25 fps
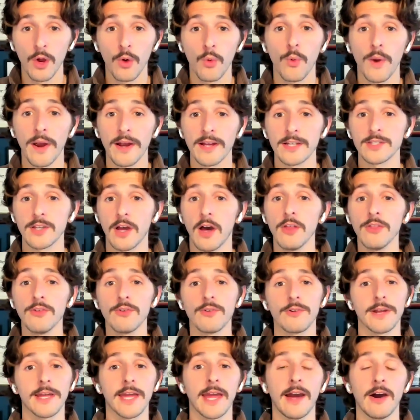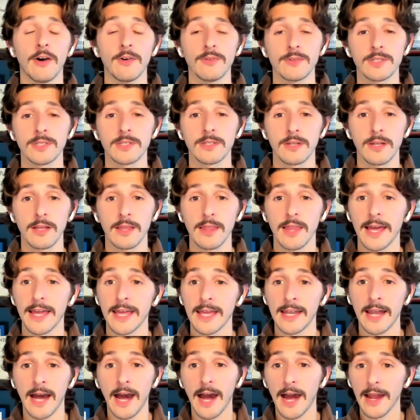Whereas other accounts
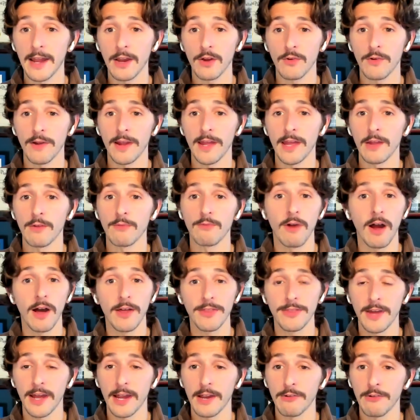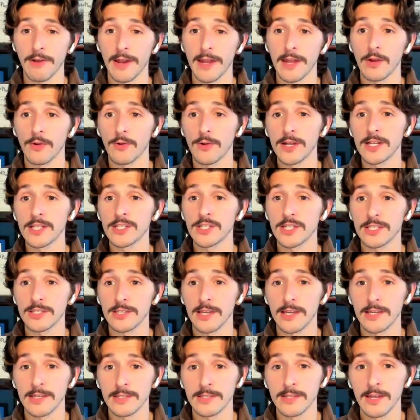like an IRA, Roth IRA, or
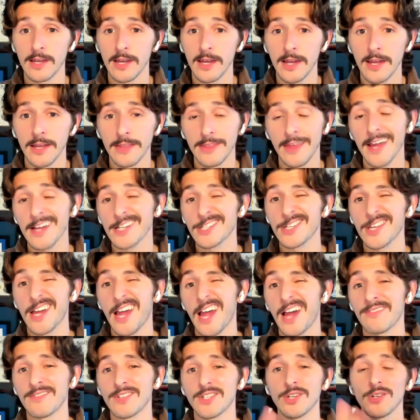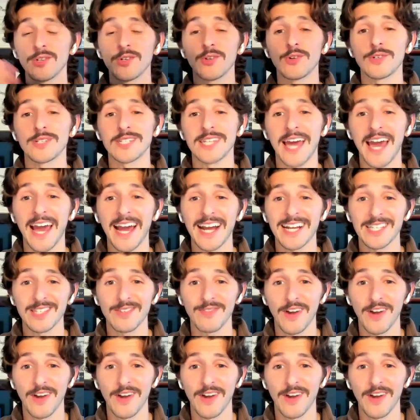HSAs, they actually have until your tax